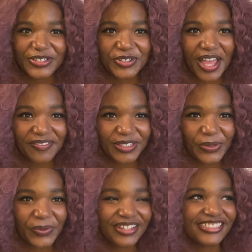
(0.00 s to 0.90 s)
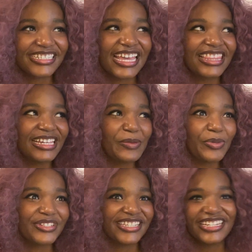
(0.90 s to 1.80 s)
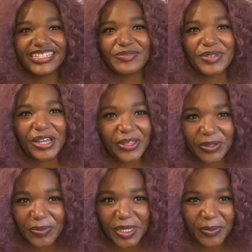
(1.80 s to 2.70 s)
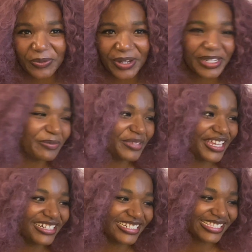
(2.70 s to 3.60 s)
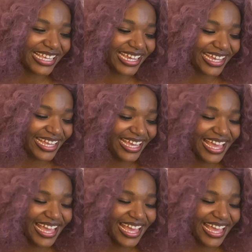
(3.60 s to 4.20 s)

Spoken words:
traveling the world together, pretending to be other people randomly, or just like